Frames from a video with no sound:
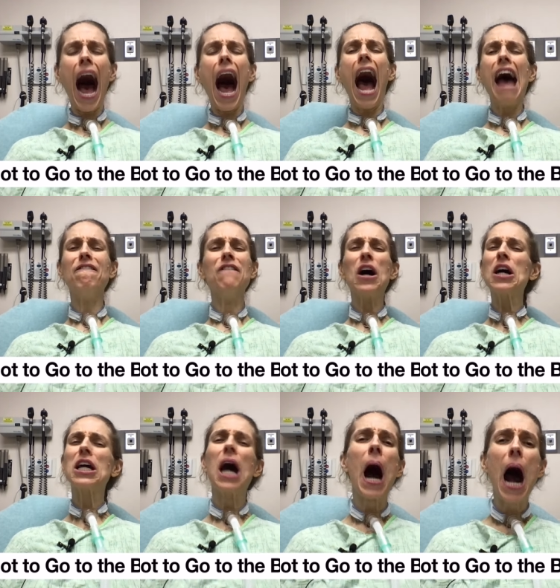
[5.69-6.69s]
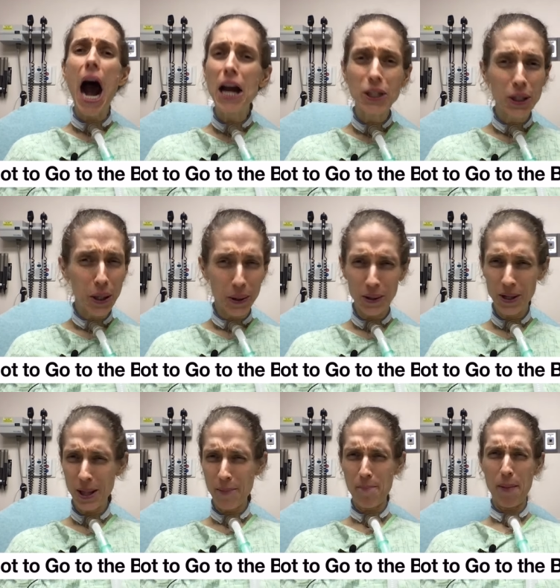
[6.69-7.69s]
I've gotta go to
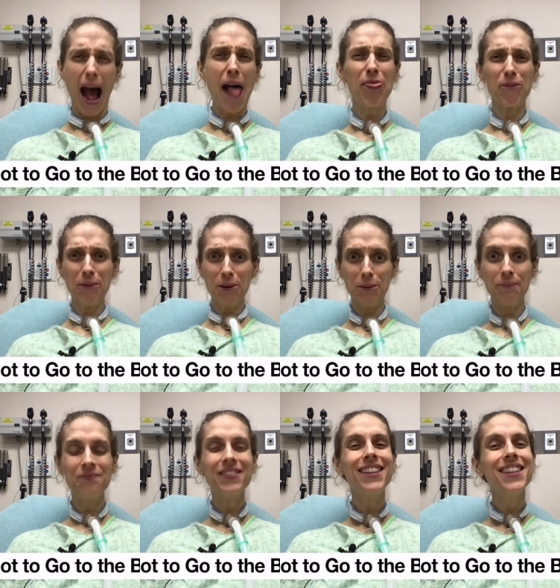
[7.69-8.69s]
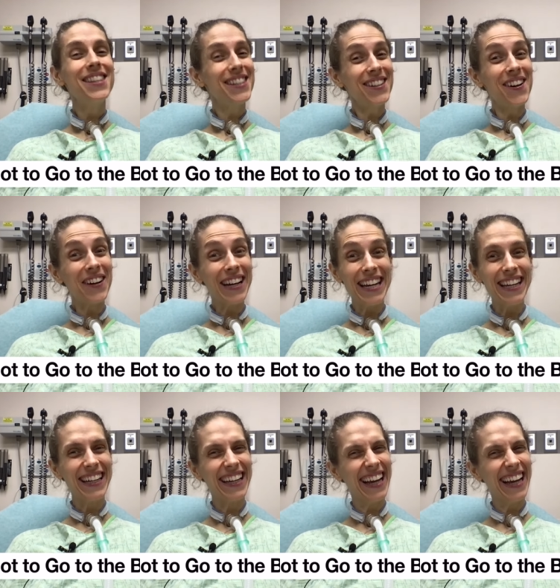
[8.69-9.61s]
the bathroom. Sorry.